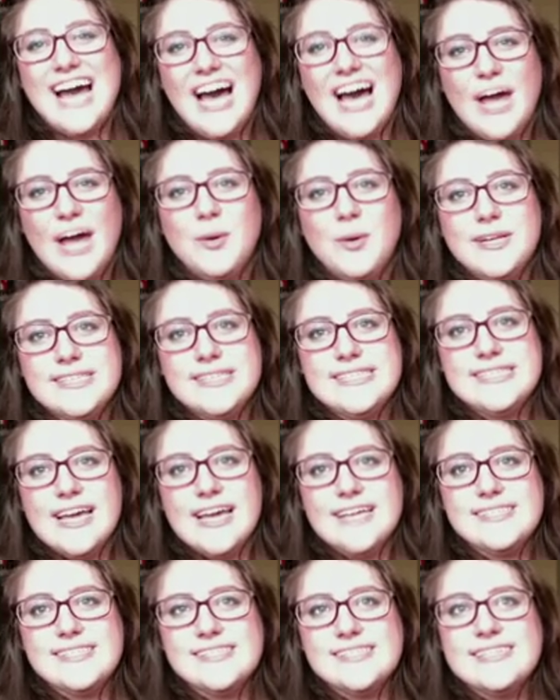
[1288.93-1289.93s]
I want to see
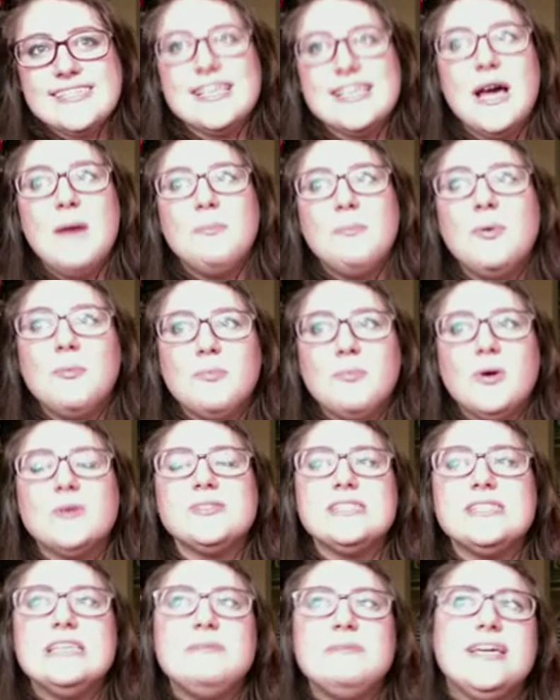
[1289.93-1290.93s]
Exodus, but
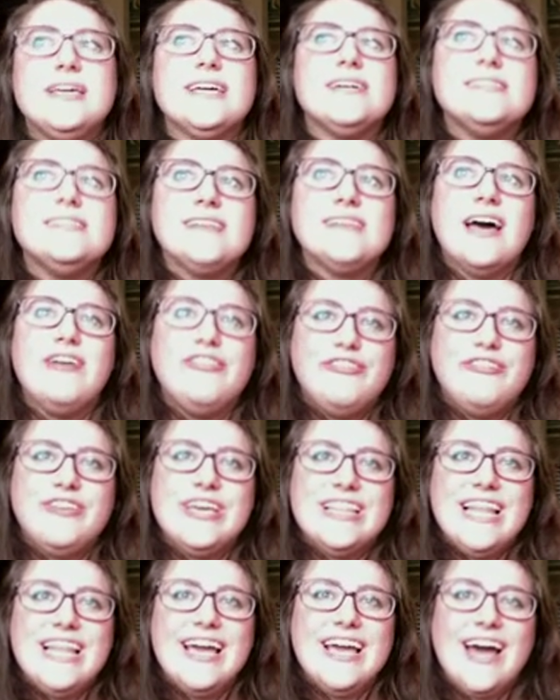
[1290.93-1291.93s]
mostly because I
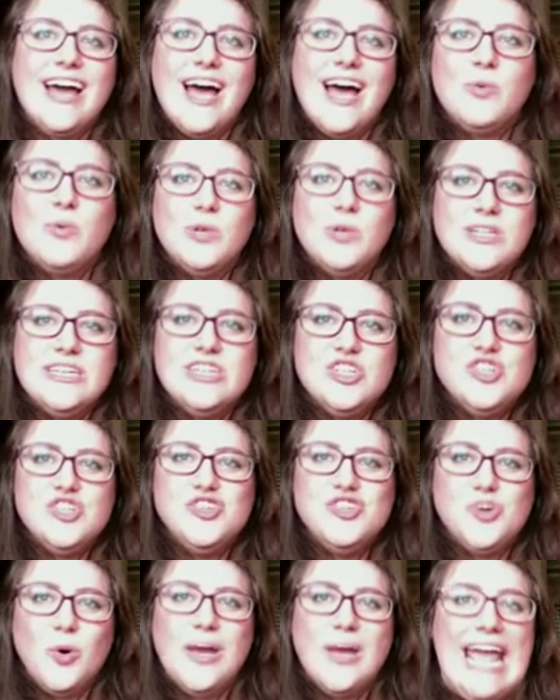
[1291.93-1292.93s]
feel like I will
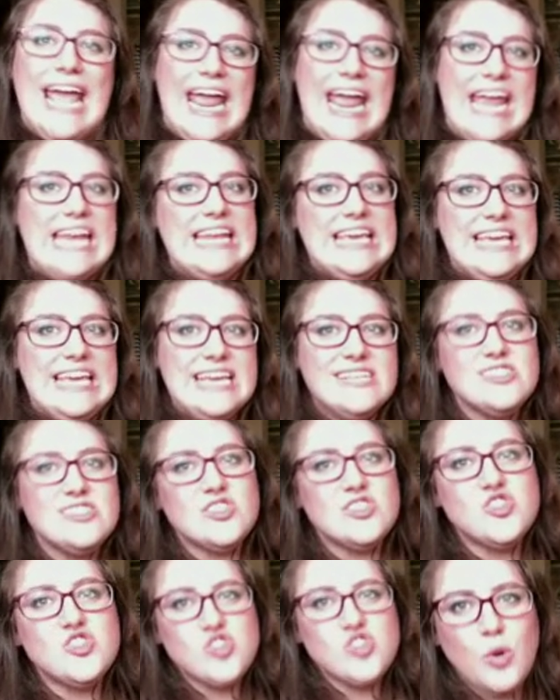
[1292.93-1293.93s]
enjoy hating it
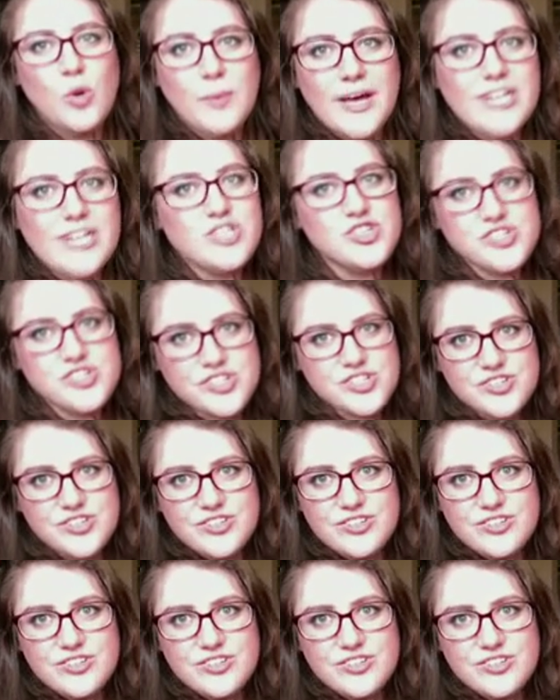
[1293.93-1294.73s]
so much.